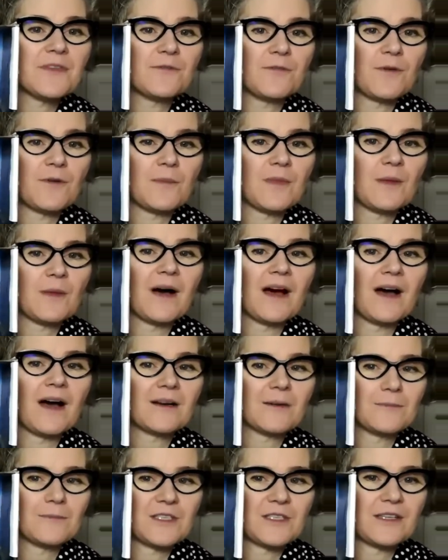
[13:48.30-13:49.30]
from the
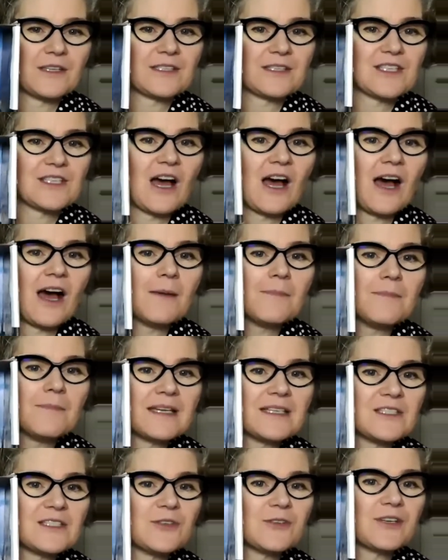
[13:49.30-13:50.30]
bottom to the top,
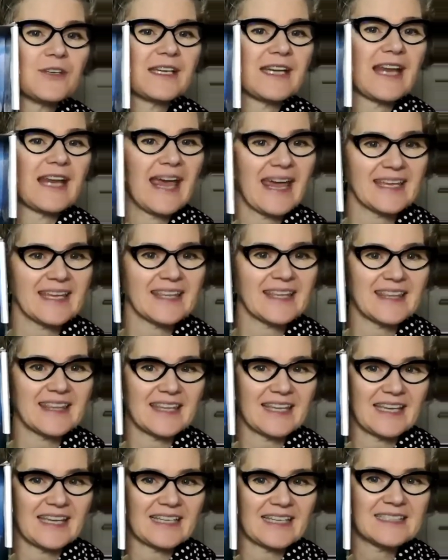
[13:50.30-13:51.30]
is you can hang
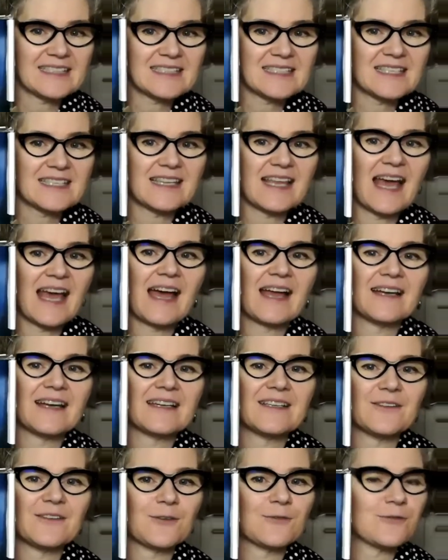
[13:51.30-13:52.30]
things that
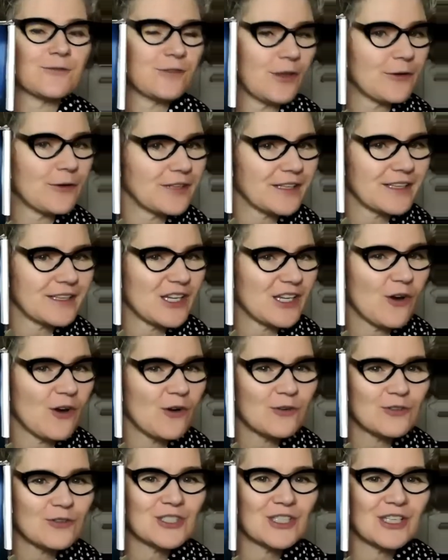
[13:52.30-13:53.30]
either float in the
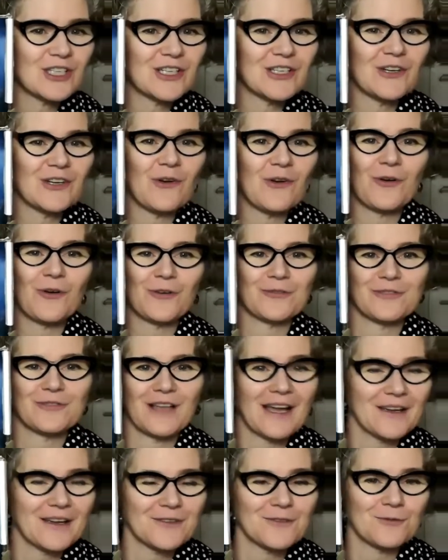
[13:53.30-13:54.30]
ocean or
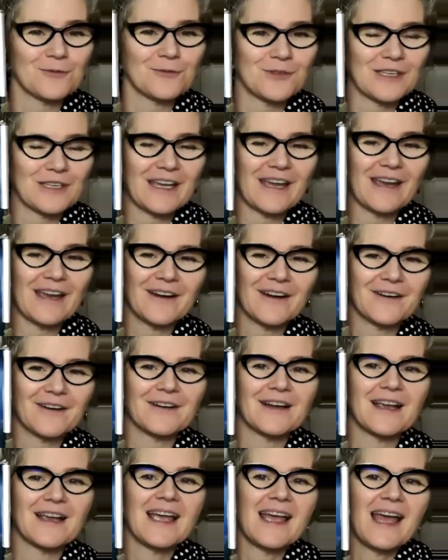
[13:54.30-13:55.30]
fly through the
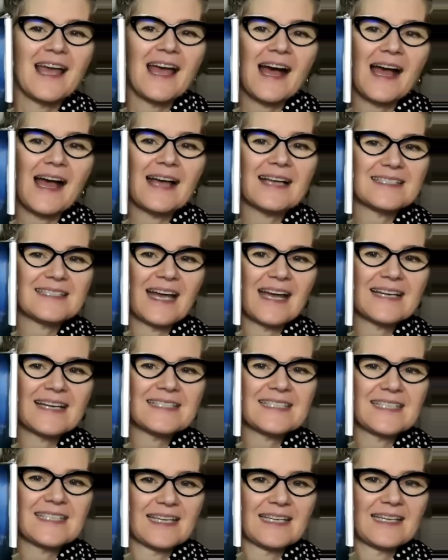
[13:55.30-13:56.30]
air, as I
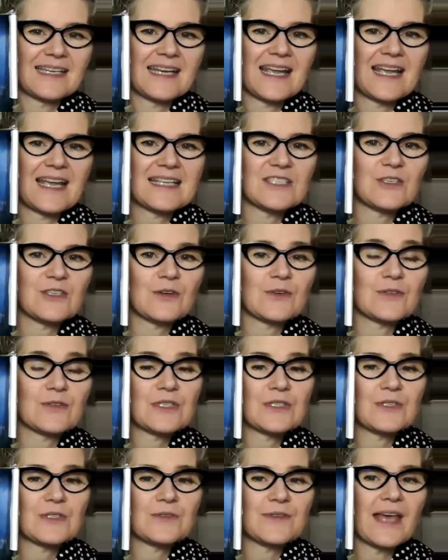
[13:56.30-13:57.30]
did. And so
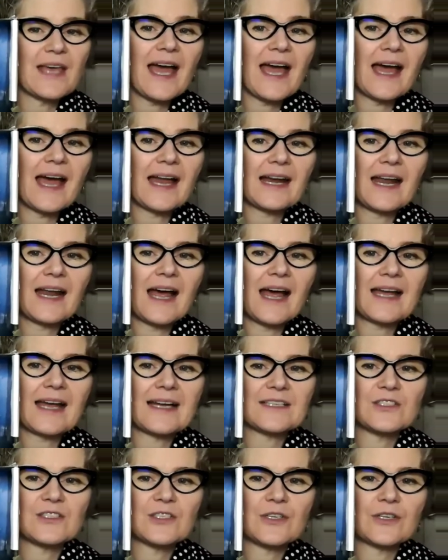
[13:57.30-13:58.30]
to do that,
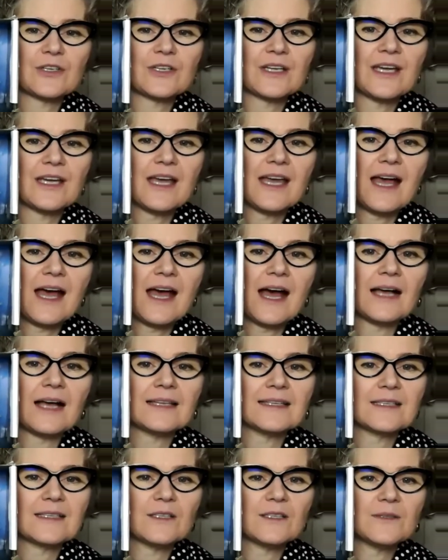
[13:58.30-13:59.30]
I took a
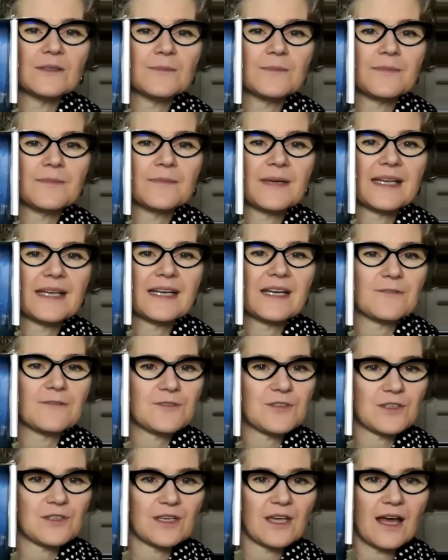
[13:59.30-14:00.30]
little bit of
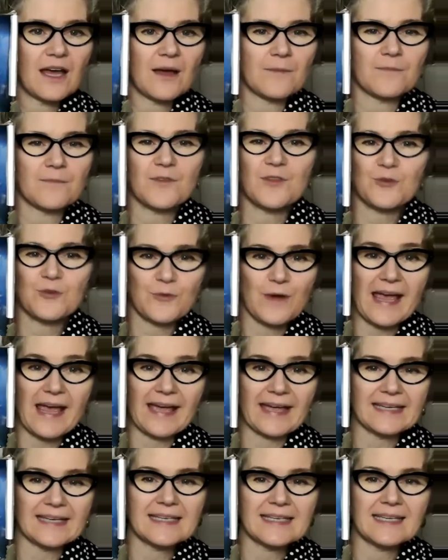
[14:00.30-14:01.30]

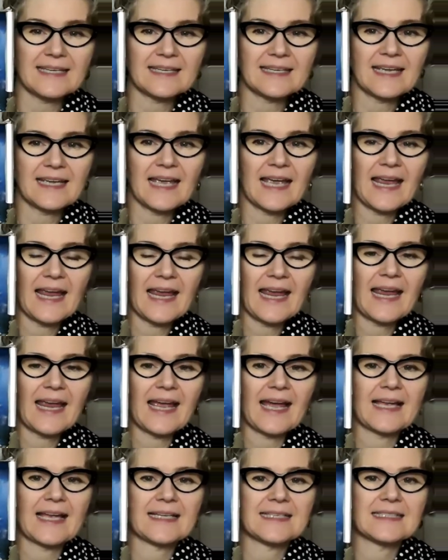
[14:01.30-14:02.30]
thread
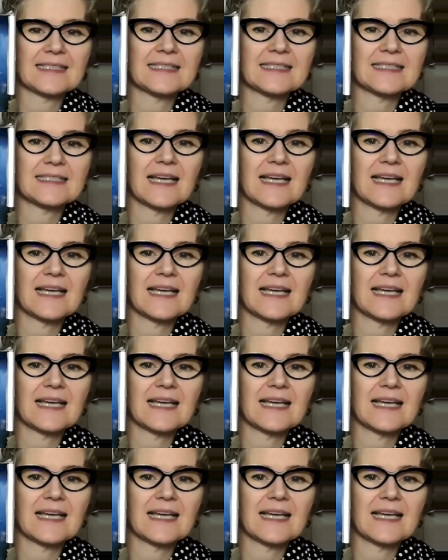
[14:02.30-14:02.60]
and